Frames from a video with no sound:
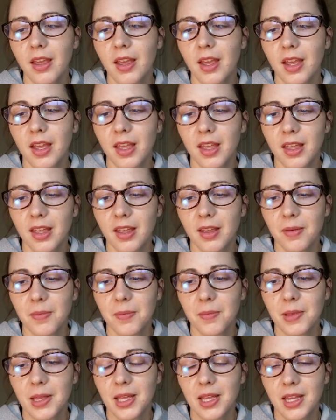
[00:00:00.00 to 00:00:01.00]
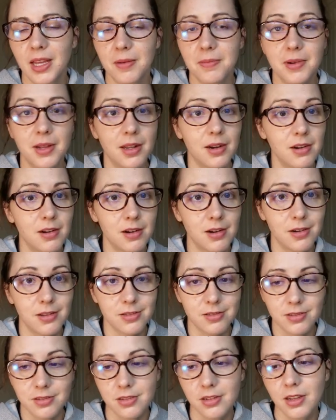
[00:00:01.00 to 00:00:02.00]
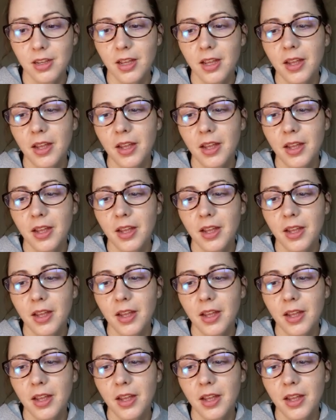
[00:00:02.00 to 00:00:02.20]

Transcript: I'm not an artist.